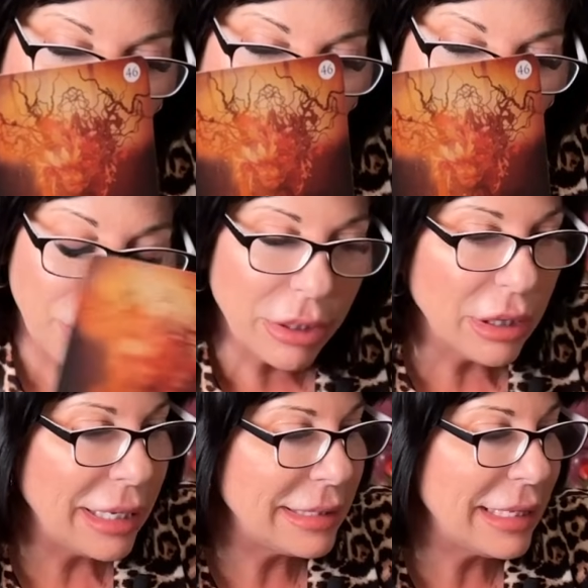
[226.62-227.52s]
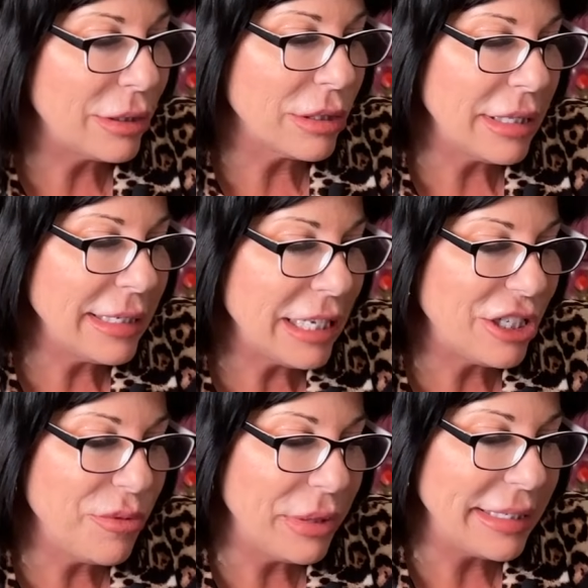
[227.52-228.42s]
you of realizing that there's things
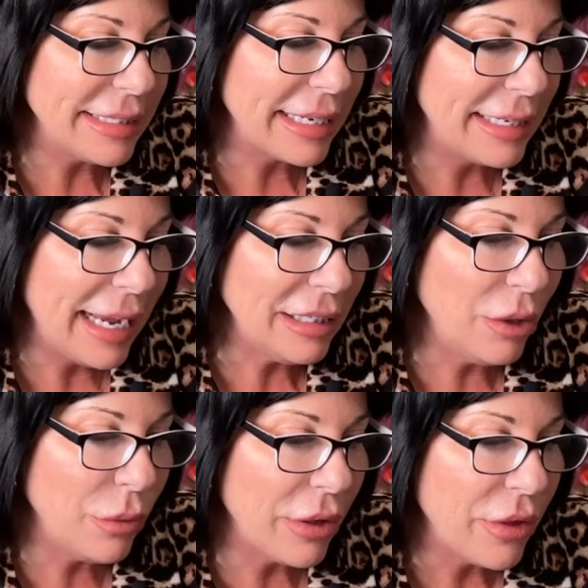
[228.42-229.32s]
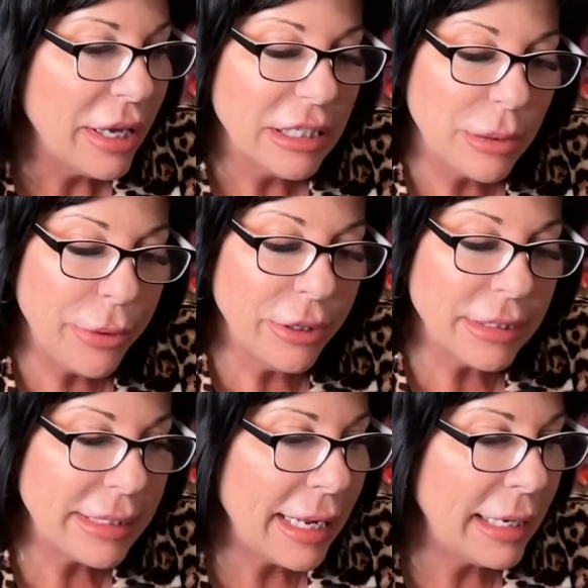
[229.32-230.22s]
that you've been disconnected with. Spirit
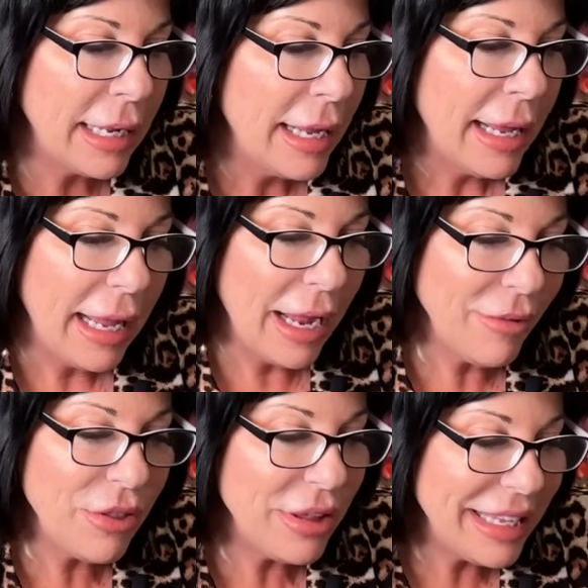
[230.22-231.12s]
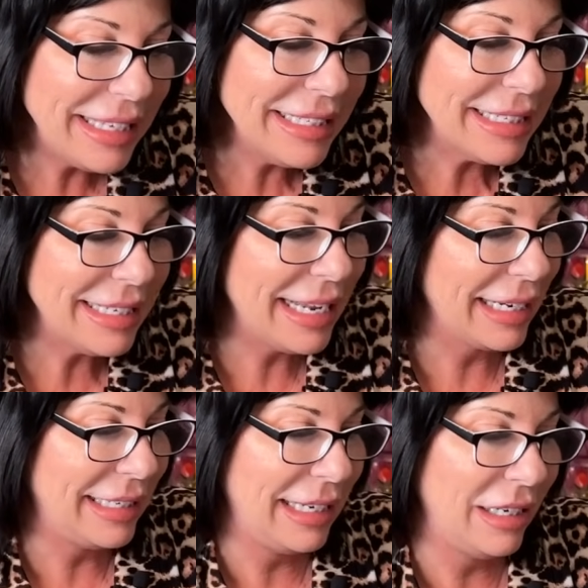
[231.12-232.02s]
is saying everything is
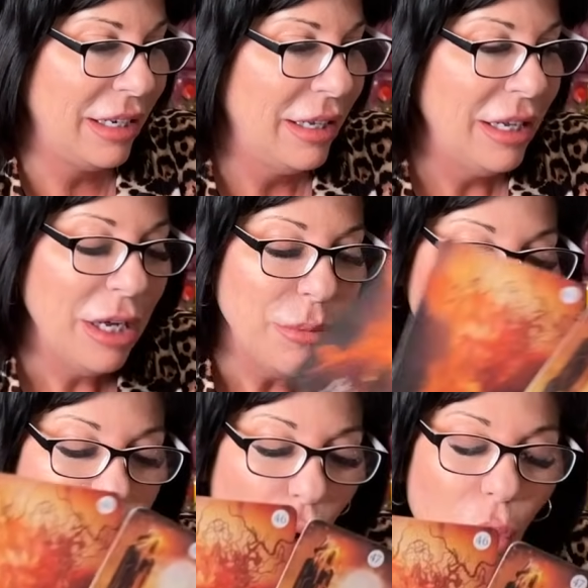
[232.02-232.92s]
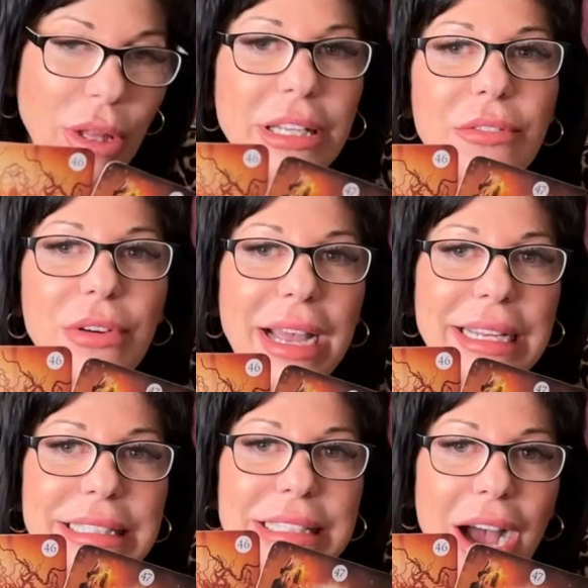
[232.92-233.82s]
connecting but it's all in
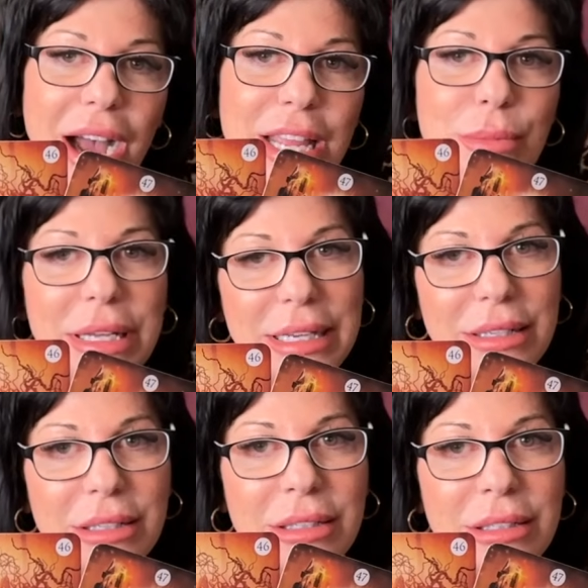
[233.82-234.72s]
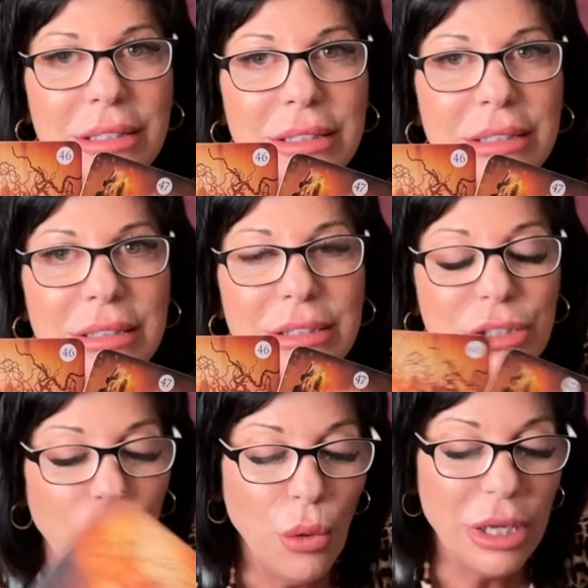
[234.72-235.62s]
divine timing.
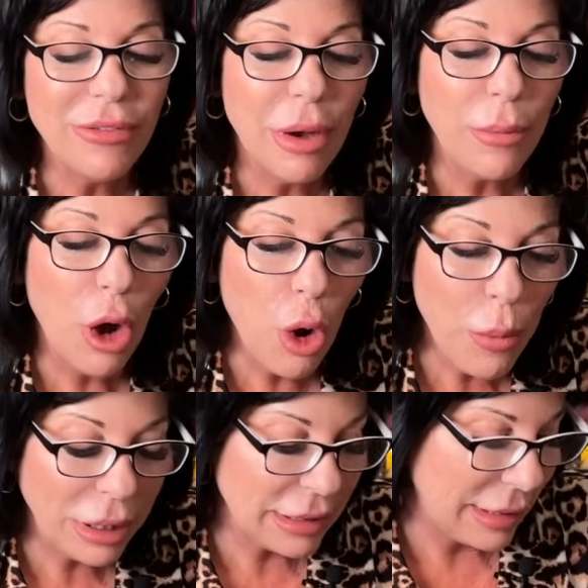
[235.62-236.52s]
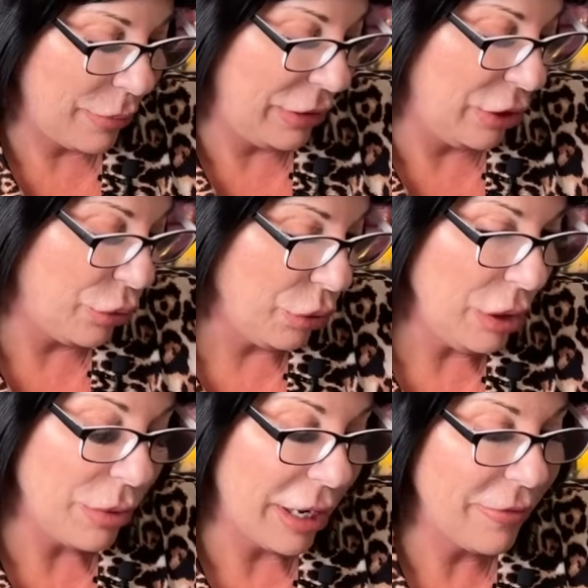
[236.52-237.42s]
Don't give up hope on something is really
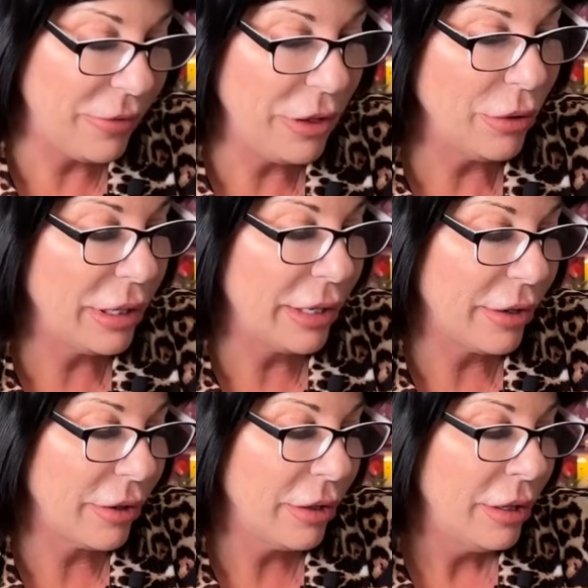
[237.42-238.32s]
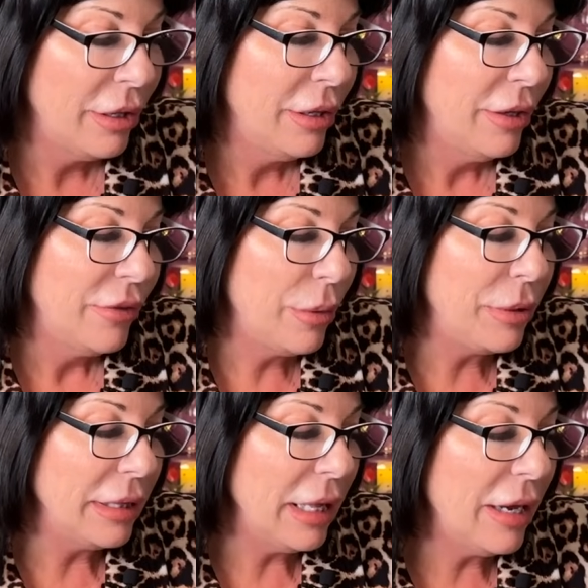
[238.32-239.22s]
what I feel here. The
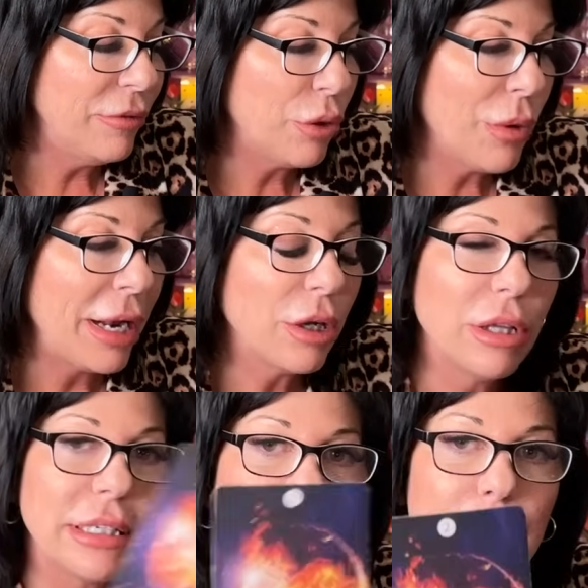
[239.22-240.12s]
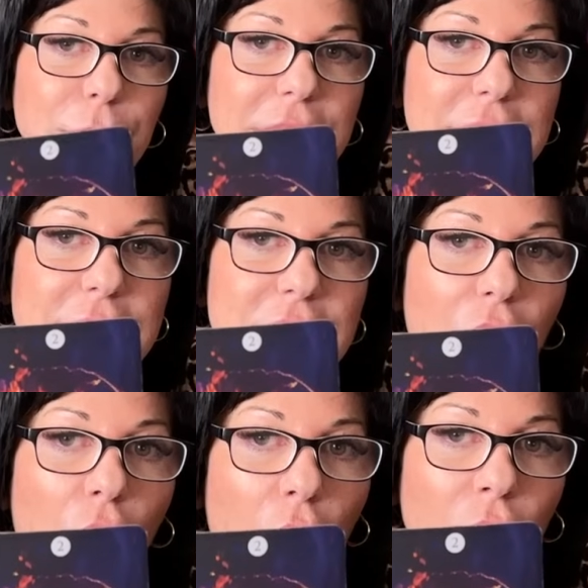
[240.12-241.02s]
beloved radical acceptance, the
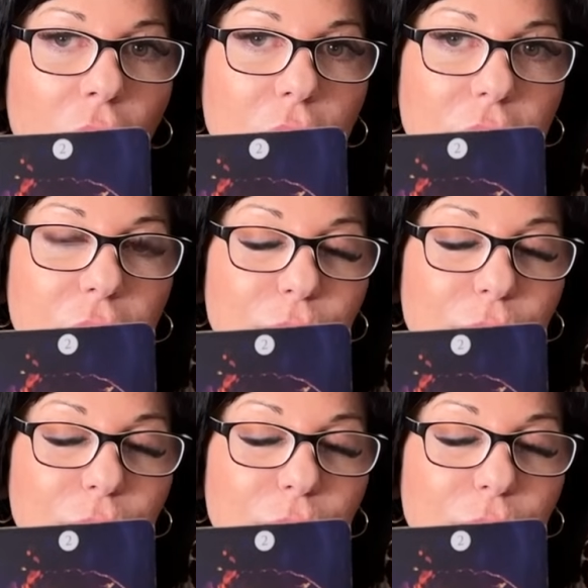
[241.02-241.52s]
heart,